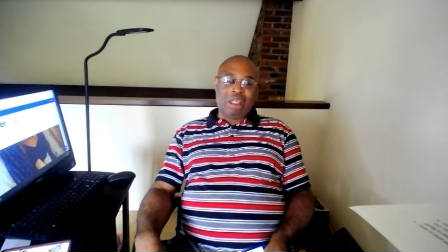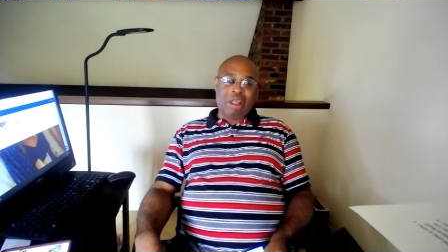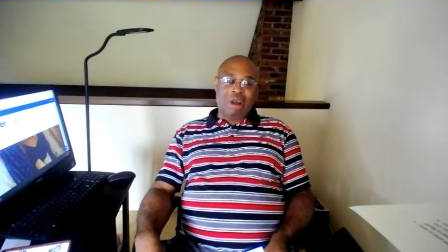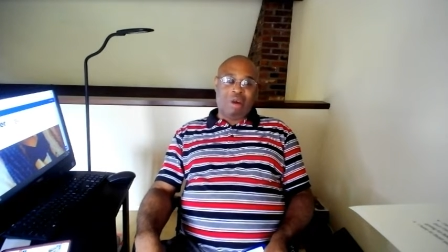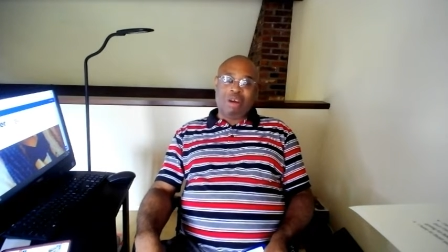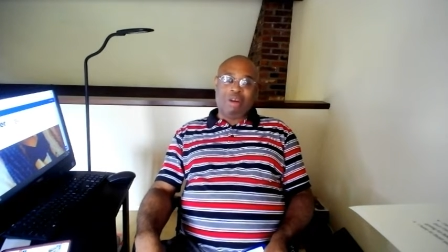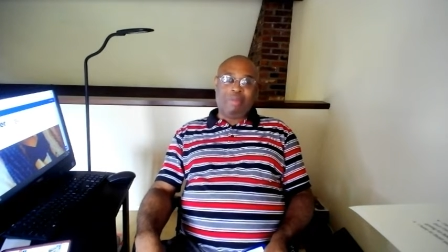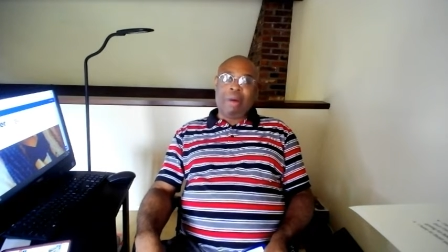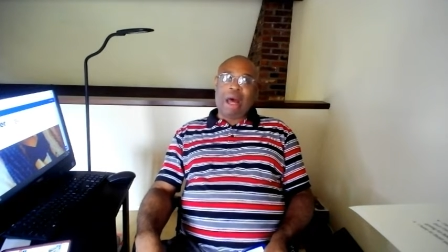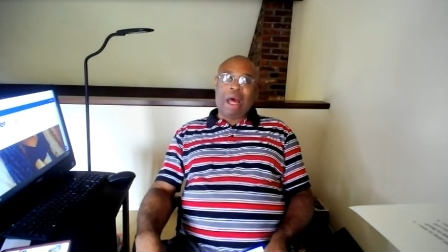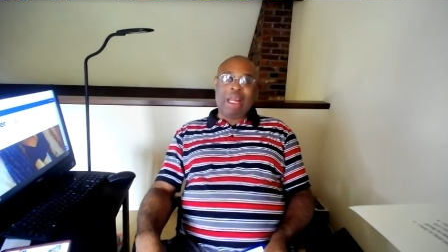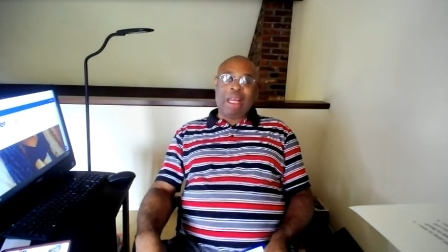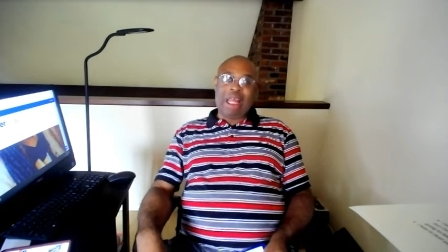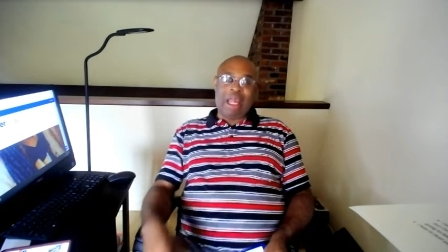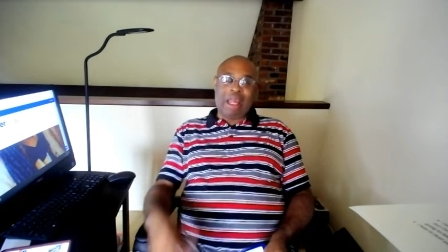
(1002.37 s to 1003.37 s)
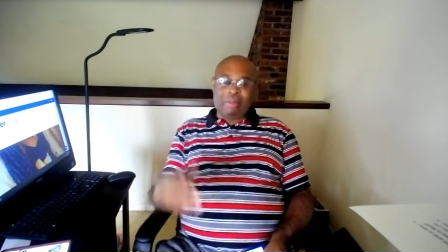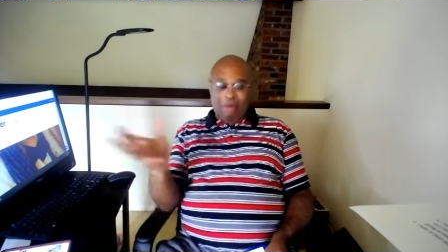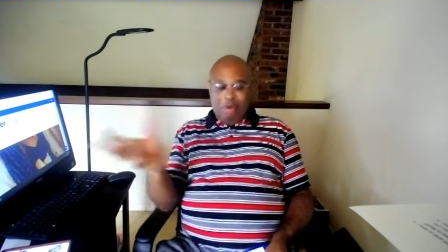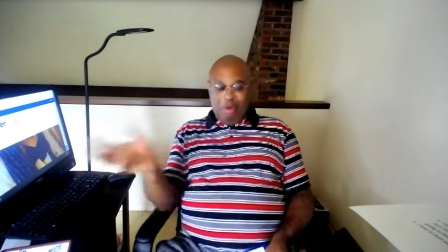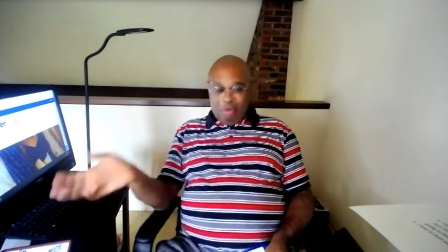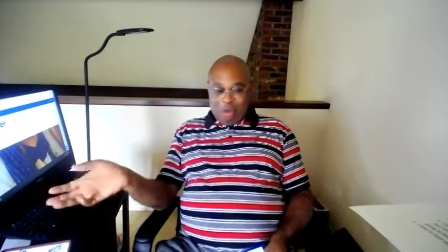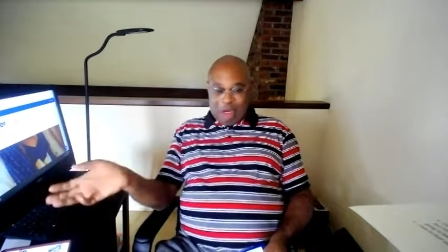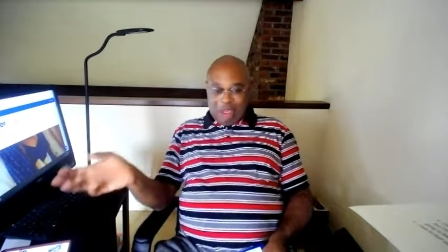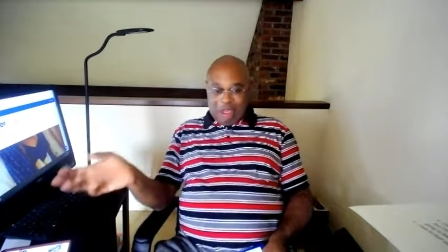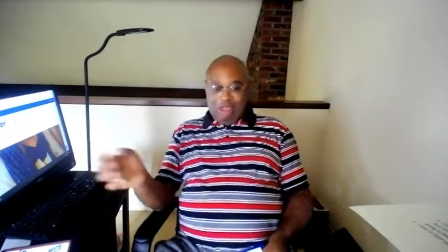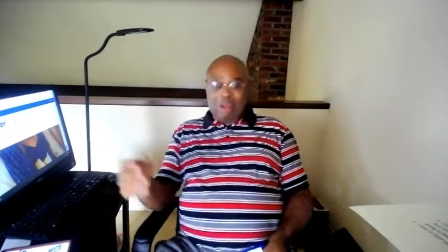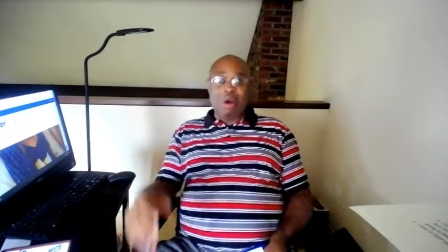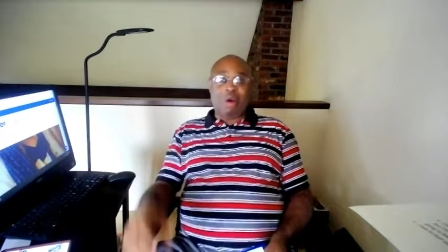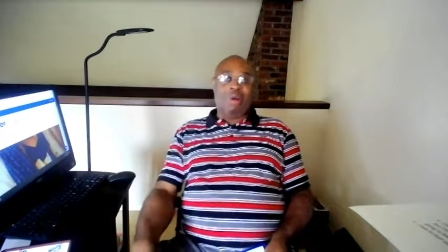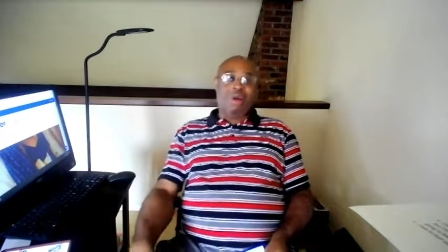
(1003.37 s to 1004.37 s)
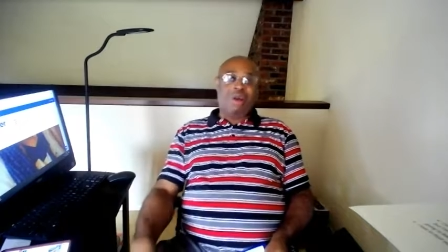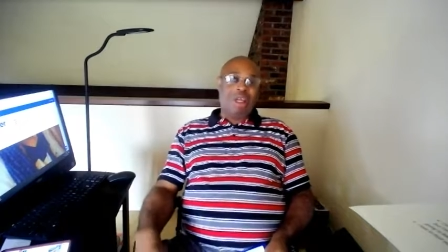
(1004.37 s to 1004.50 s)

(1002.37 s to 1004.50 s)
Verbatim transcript: on a spa day. Boom, there you go.